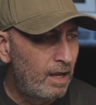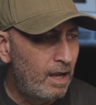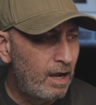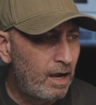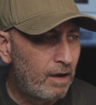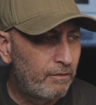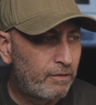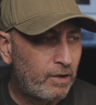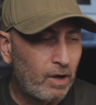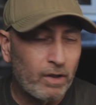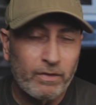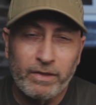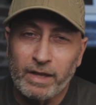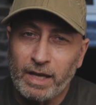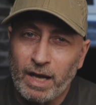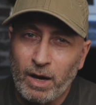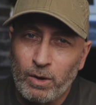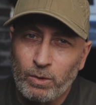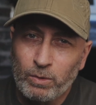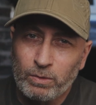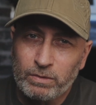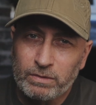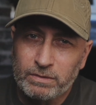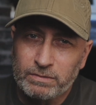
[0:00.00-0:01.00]
I've got the
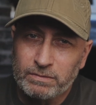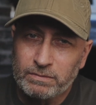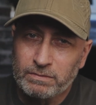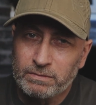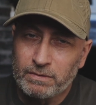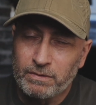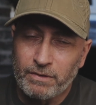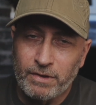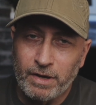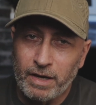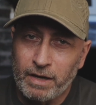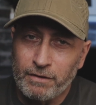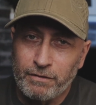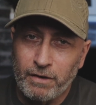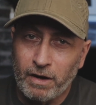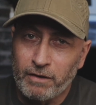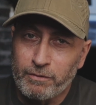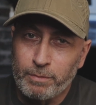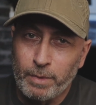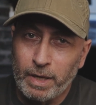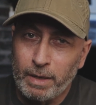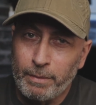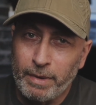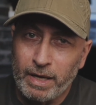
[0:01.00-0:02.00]
old
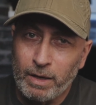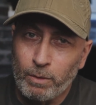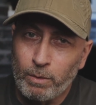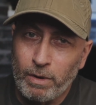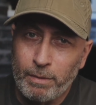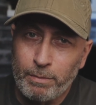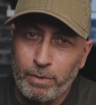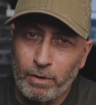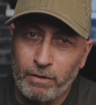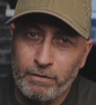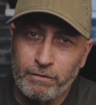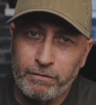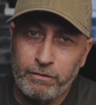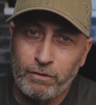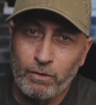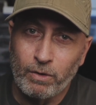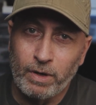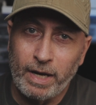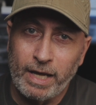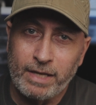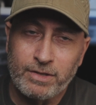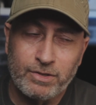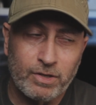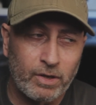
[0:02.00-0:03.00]
35mm 1.4
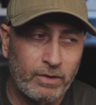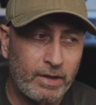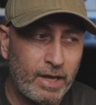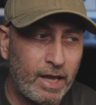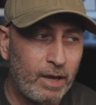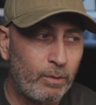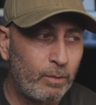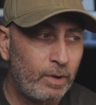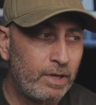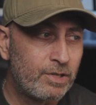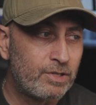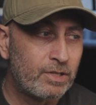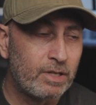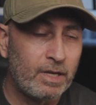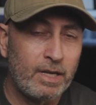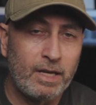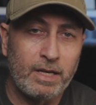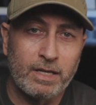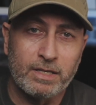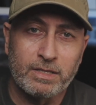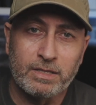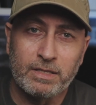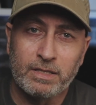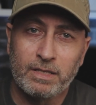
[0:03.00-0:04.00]
lens on there, which
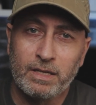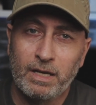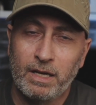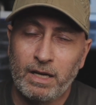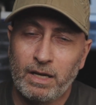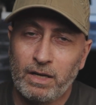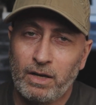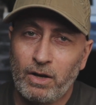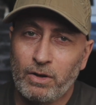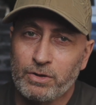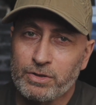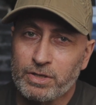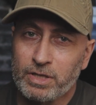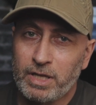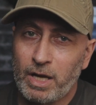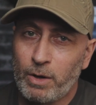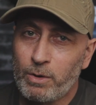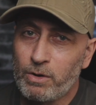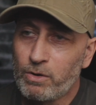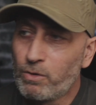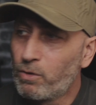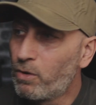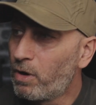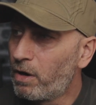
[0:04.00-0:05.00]
is a lot
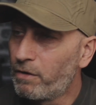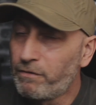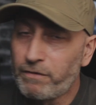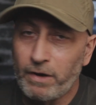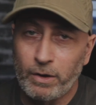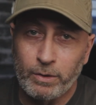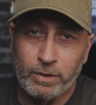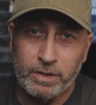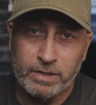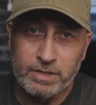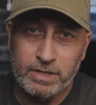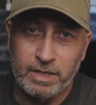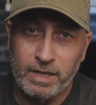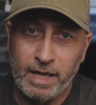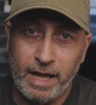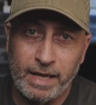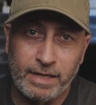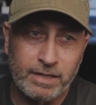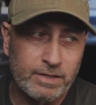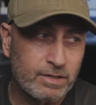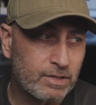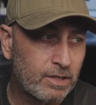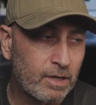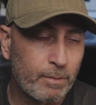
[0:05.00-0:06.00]
slower autofocus
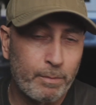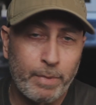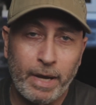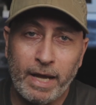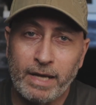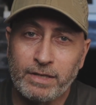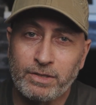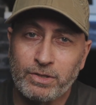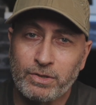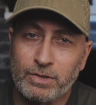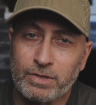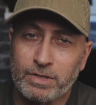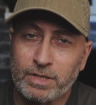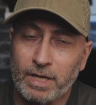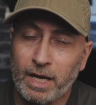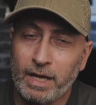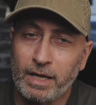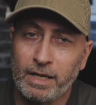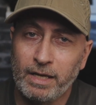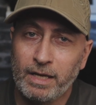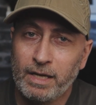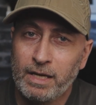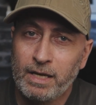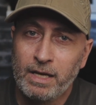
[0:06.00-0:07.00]
lens compared to,
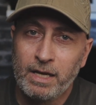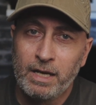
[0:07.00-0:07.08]
say,